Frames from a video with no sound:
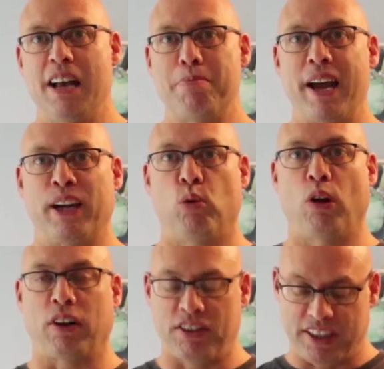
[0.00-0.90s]
But in
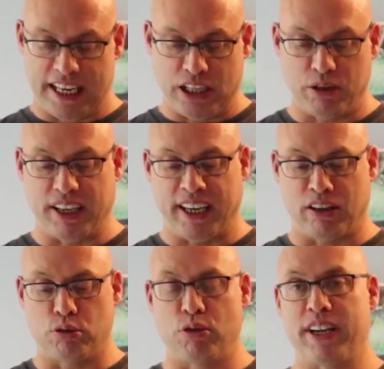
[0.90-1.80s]
all honesty, you can
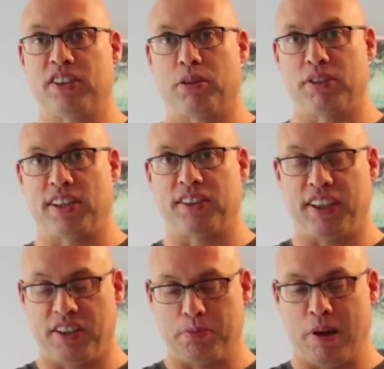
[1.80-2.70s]
increase the
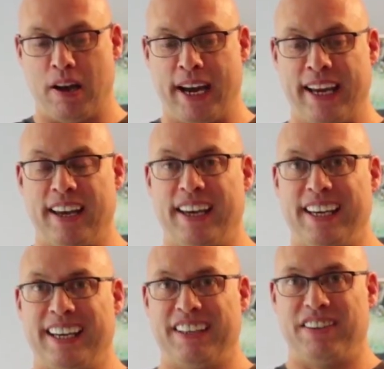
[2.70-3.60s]
resistance by
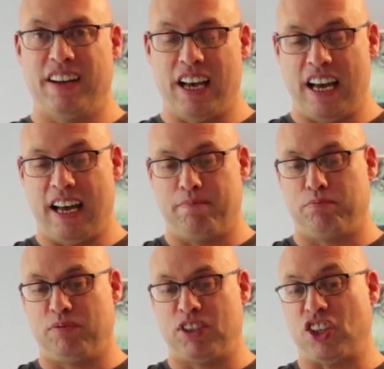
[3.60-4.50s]

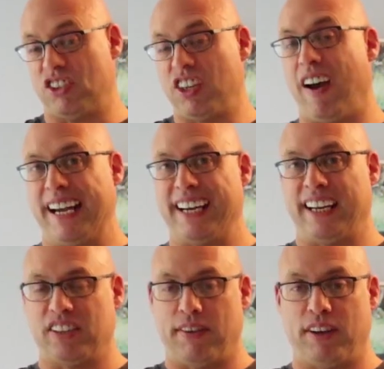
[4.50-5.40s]
just
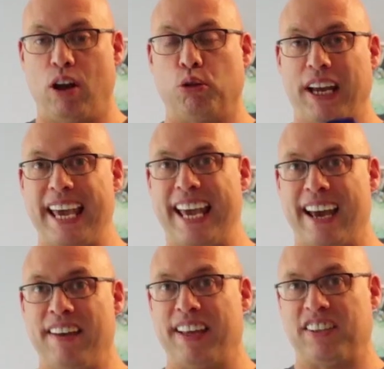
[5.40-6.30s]
tightening. So if you hold it
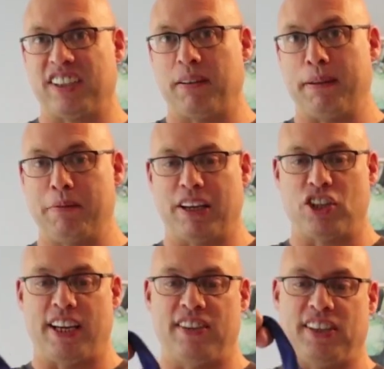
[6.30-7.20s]
here, that's going to be
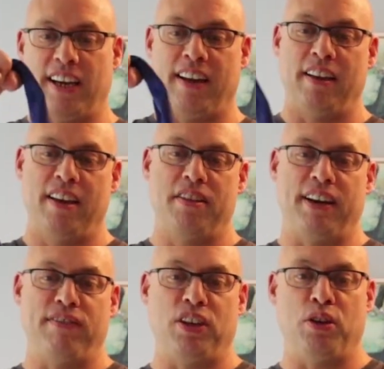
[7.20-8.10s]
much easier than
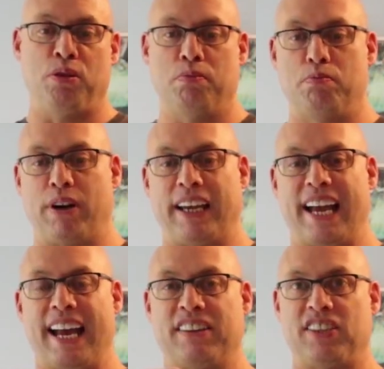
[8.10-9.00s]
if you bring your
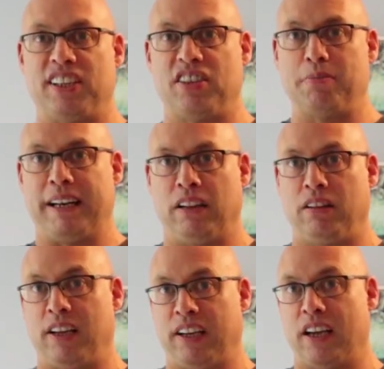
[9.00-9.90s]
hands into the
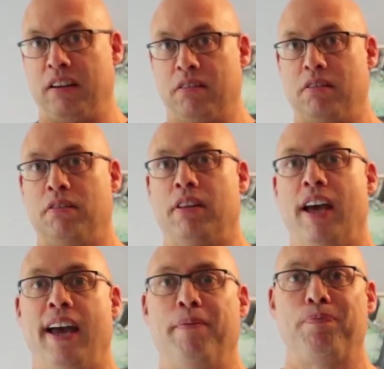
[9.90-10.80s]
middle and go
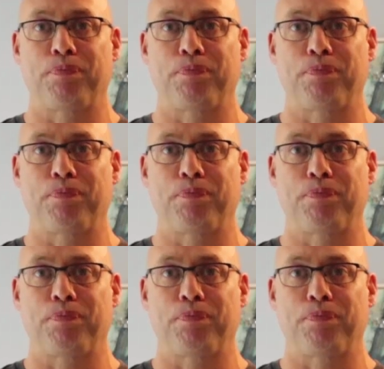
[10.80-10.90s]
there.